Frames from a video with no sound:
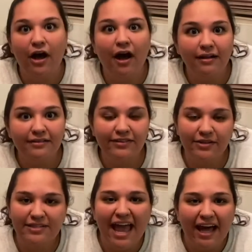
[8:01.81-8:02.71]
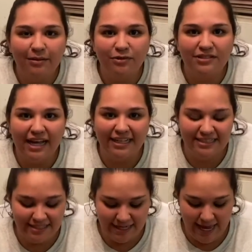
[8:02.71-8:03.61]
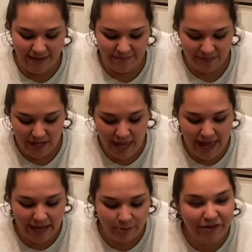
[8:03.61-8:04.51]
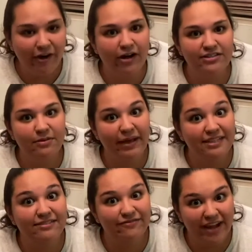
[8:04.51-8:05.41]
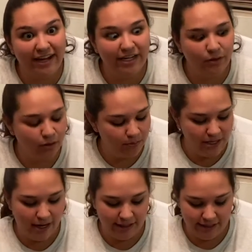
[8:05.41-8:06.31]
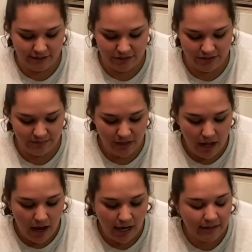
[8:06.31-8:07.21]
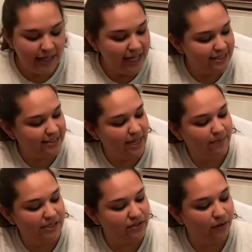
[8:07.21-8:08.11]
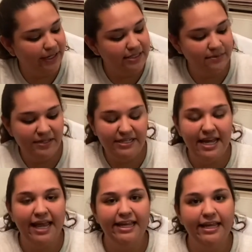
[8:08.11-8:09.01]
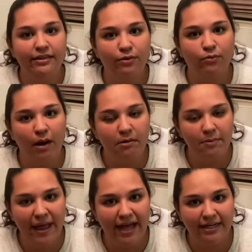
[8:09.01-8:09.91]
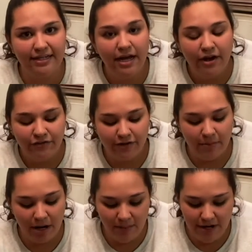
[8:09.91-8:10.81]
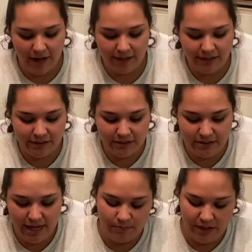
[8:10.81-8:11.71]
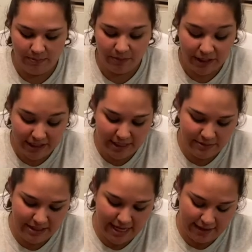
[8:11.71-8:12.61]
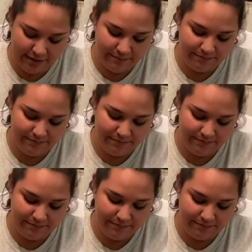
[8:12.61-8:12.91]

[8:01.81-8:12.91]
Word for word: all of those animal signs today, and we've also made some very cool binoculars. Our last step is going to be taking the rubber band from our binoculars and putting them together.